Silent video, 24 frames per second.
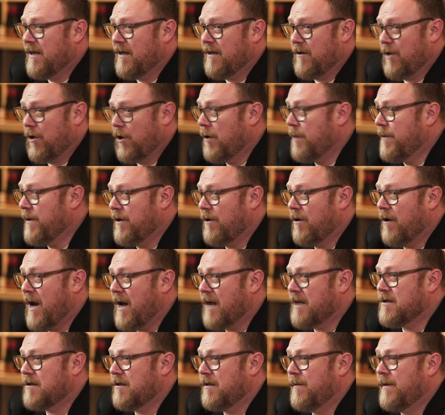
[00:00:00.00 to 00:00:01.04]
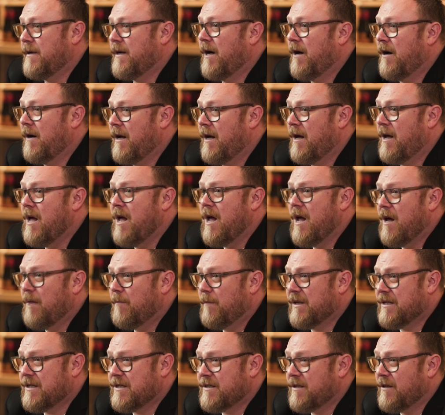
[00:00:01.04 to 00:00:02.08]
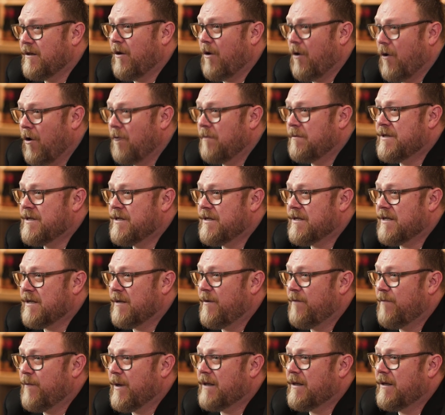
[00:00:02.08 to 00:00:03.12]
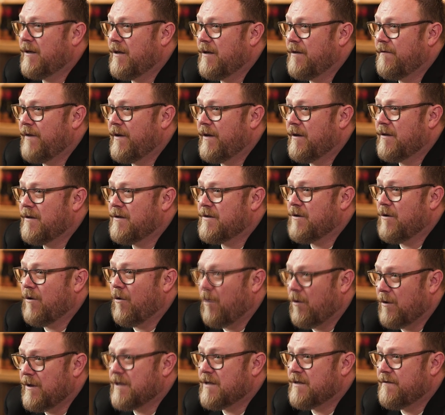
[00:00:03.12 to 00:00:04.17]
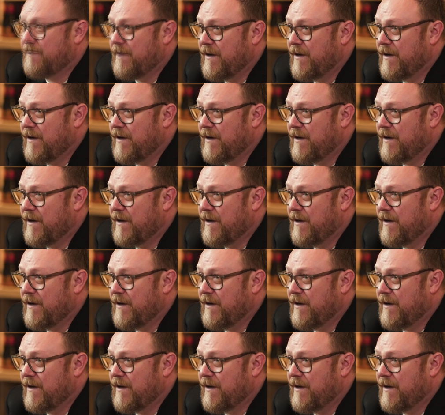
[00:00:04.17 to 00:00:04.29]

an urban or exurban area, but still home to some of McLaren Vale's oldest